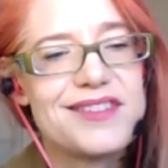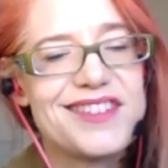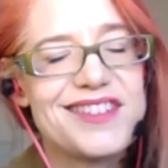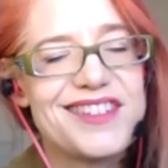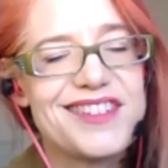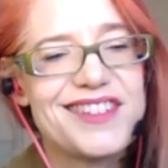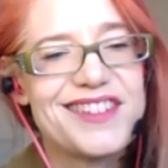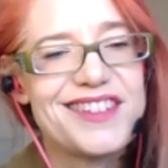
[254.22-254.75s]

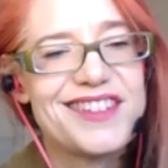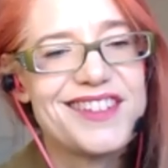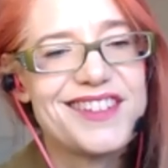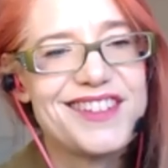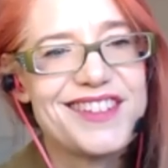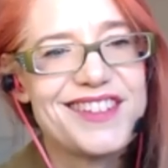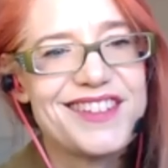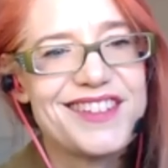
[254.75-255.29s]

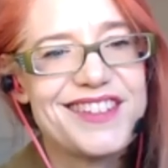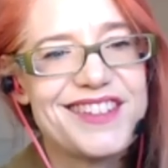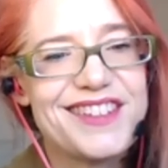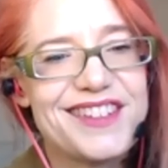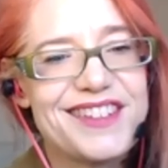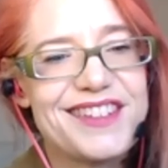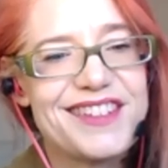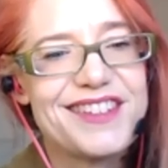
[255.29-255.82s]

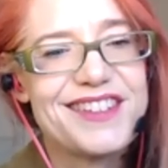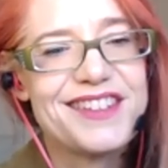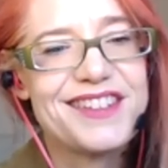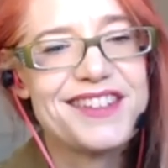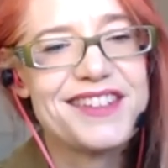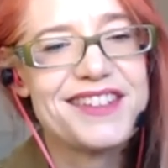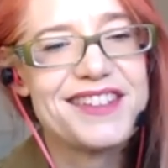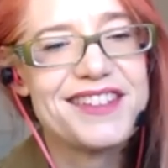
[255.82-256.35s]

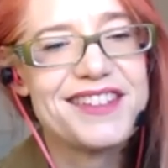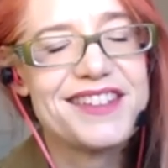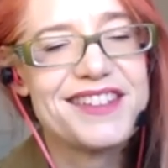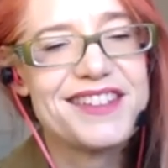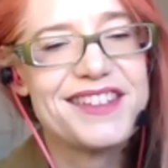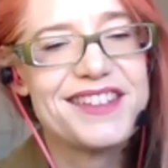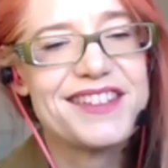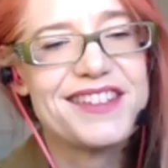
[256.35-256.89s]

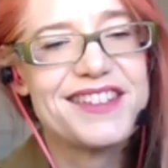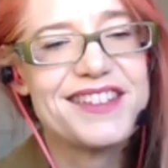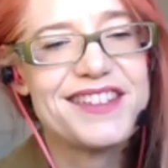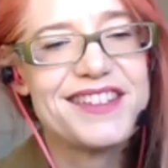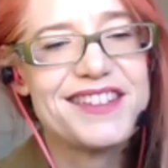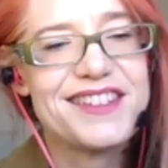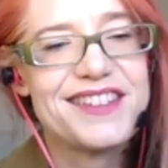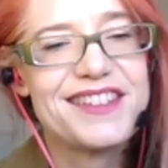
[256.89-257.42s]

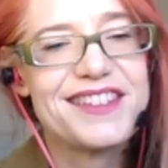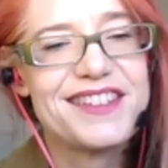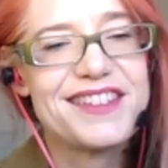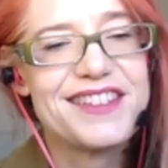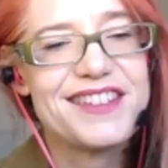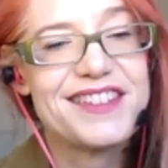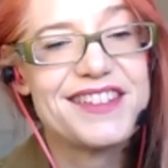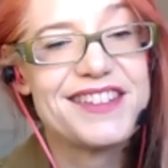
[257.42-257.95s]

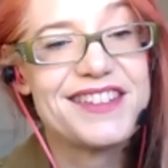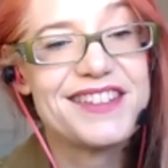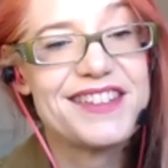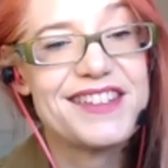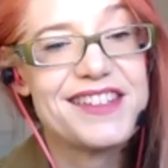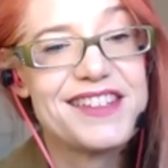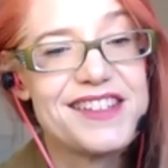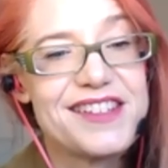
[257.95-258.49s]

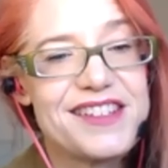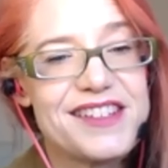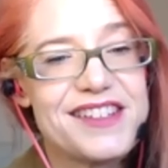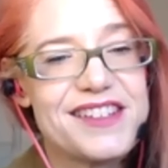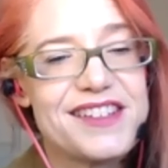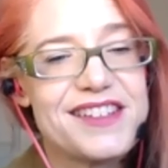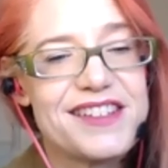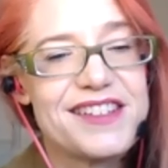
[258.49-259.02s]

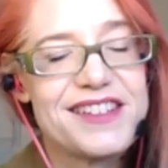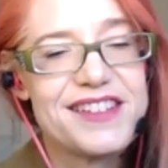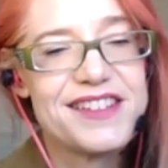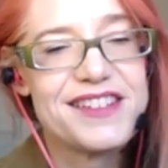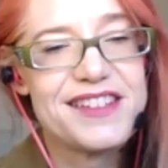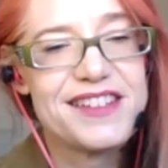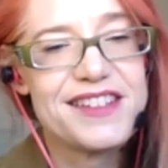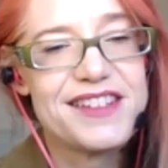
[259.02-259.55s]

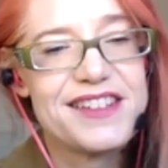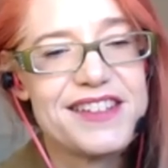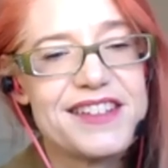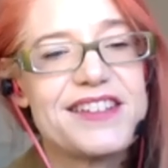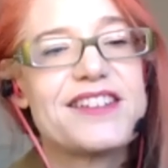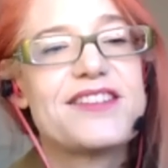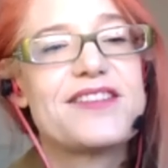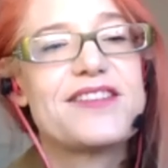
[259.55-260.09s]

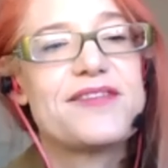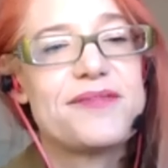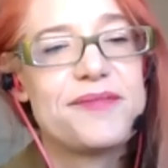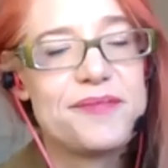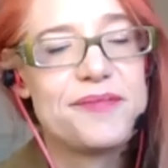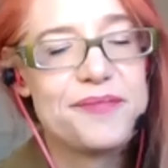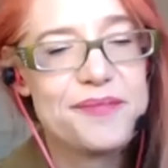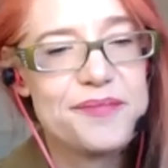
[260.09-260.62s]

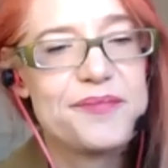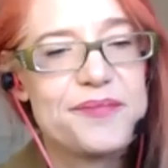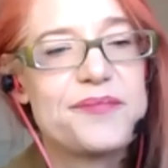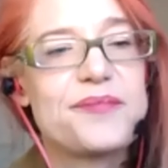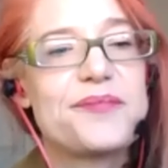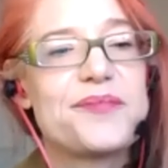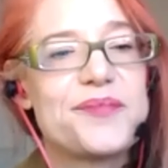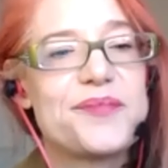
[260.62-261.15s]

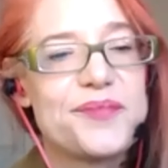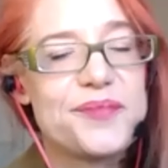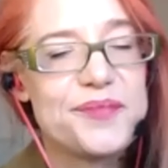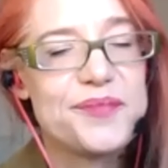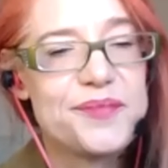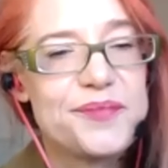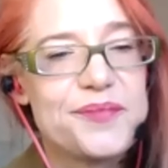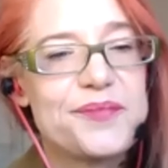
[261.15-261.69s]

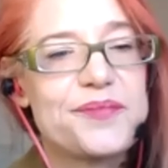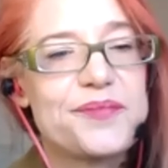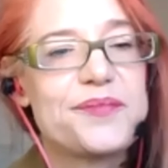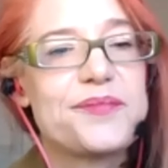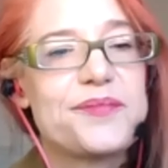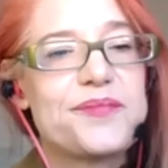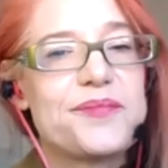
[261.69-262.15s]
(not speaking)